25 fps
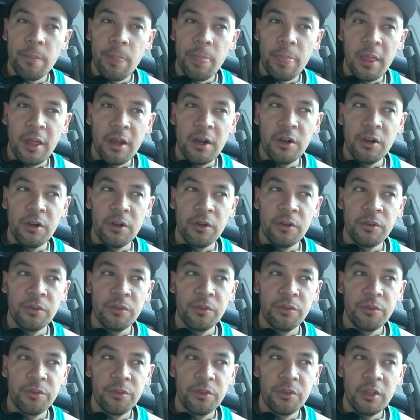I don't know,
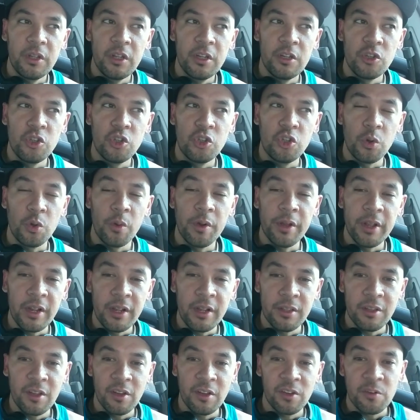
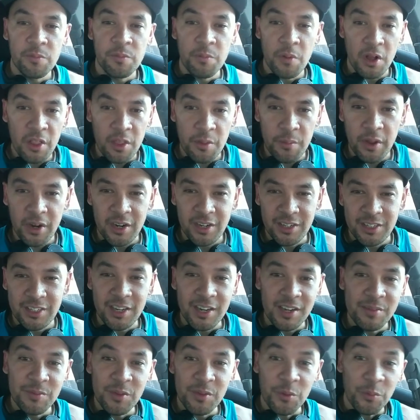enjoying the small amount of
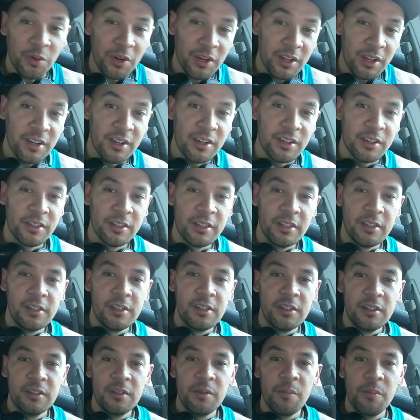time that we're here.
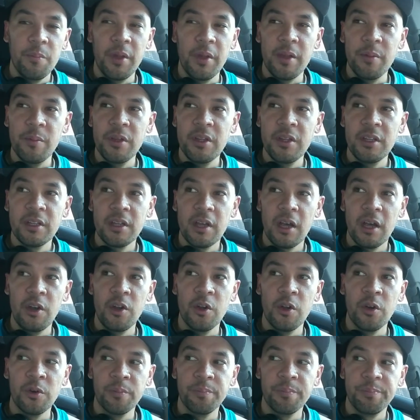Maybe. I
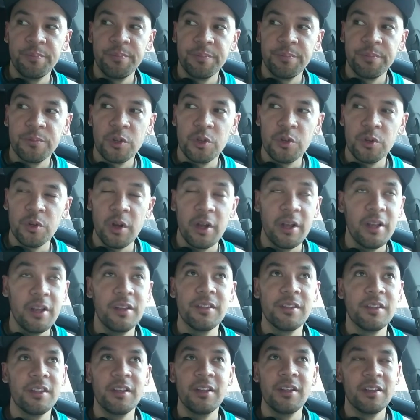know.
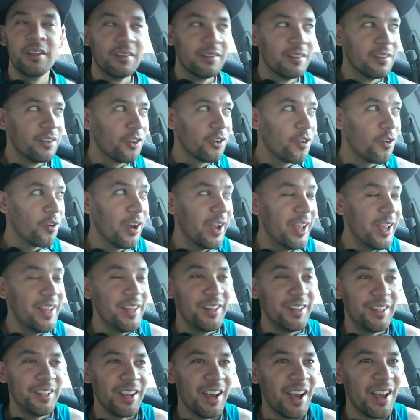Crazy
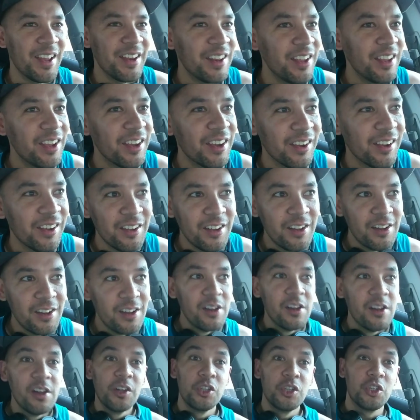idea.
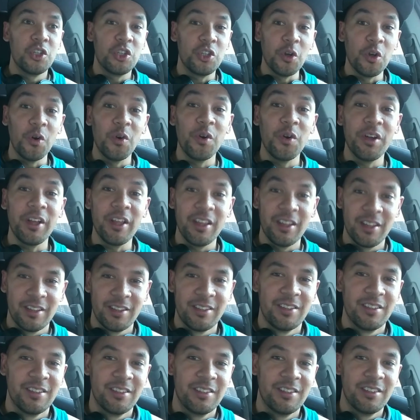Joy.
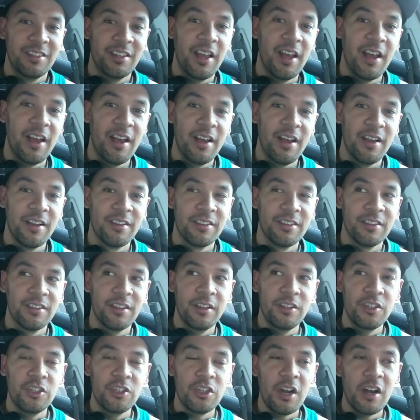Yeah.
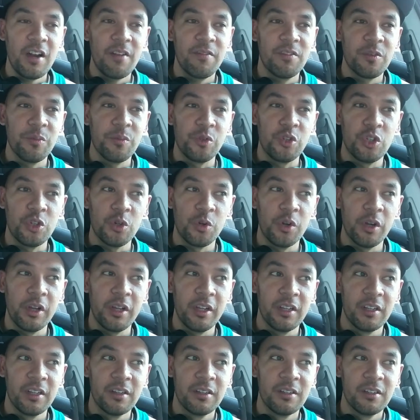Let's try to have some
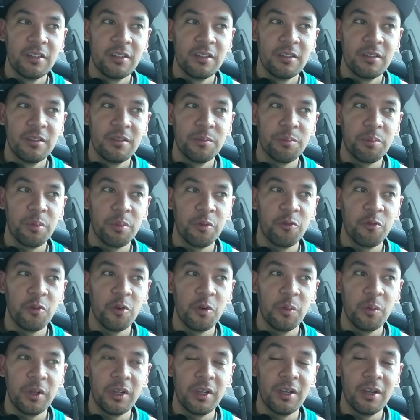joy
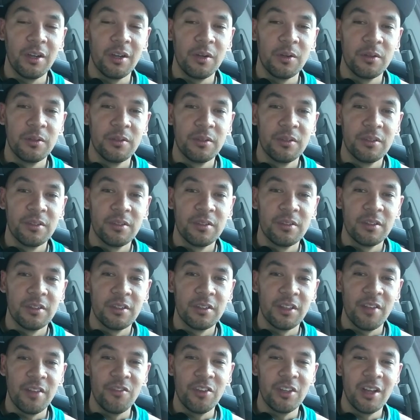before we go.
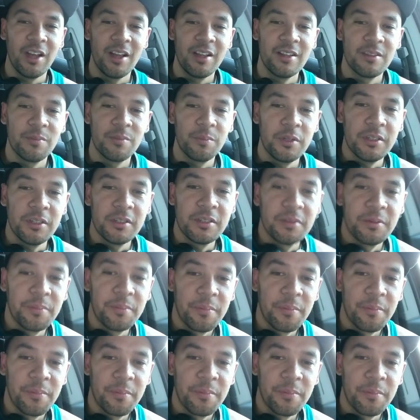Love you guys. Peace.